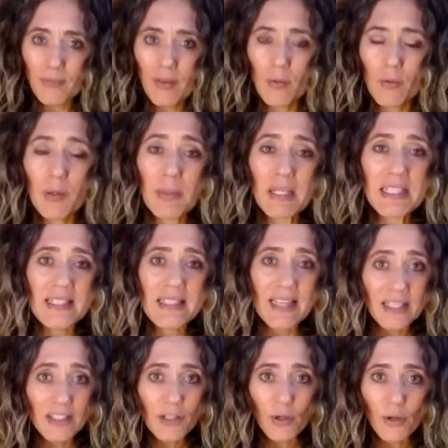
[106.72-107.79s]
We've been
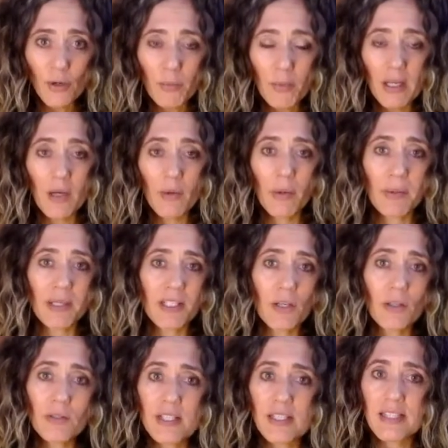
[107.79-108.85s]
sent home. We've been
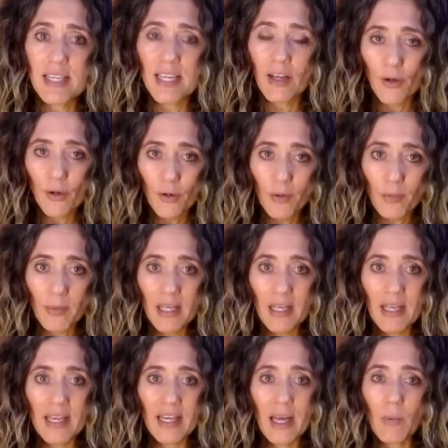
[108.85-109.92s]
told to stay home.
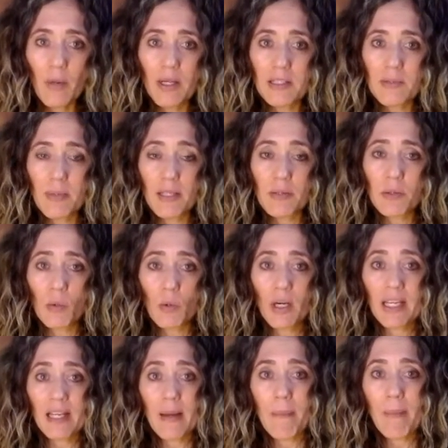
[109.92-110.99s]
Now we're in this place where we want to
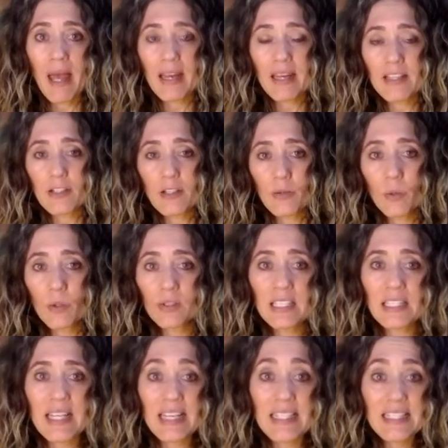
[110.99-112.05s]
come back into the world,
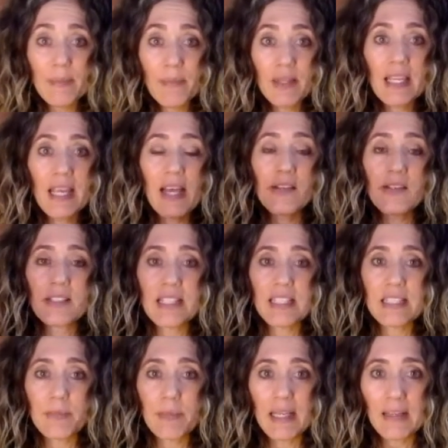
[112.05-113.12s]
and there's something else
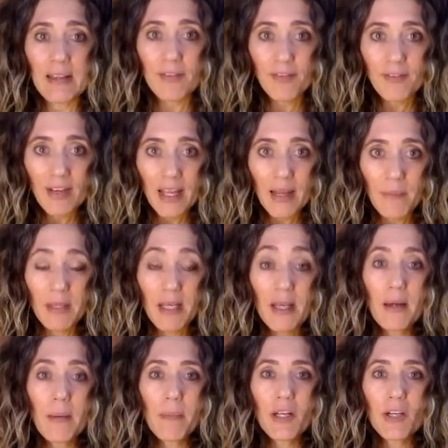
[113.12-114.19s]
is being inflamed
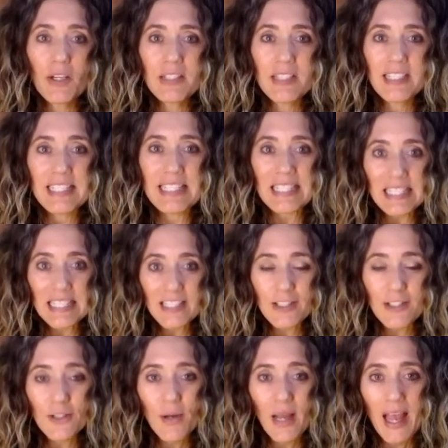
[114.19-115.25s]
because it needs
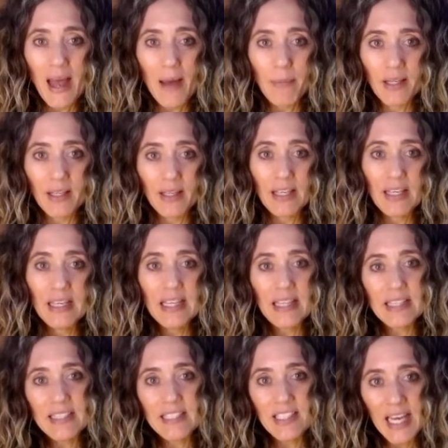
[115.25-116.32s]
to happen.
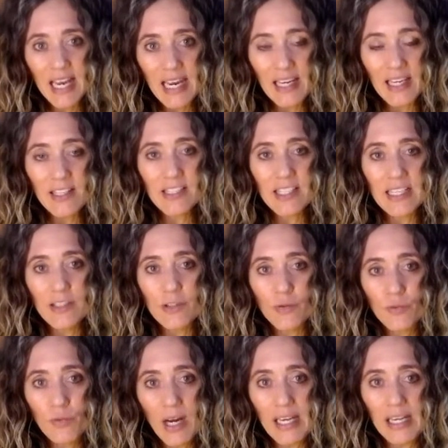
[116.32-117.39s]
This change is
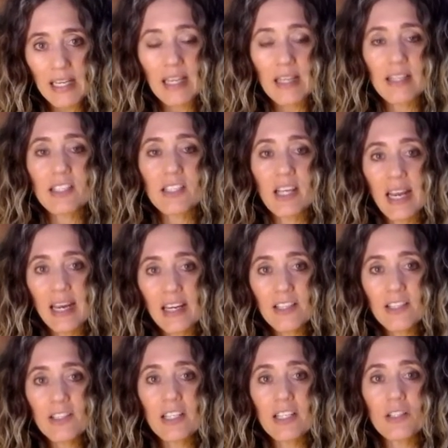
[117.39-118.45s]
ready, and the
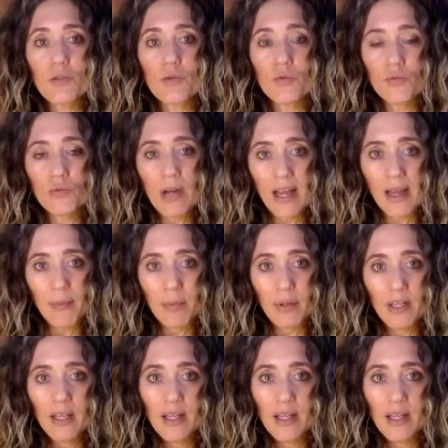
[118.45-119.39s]
change is ripe.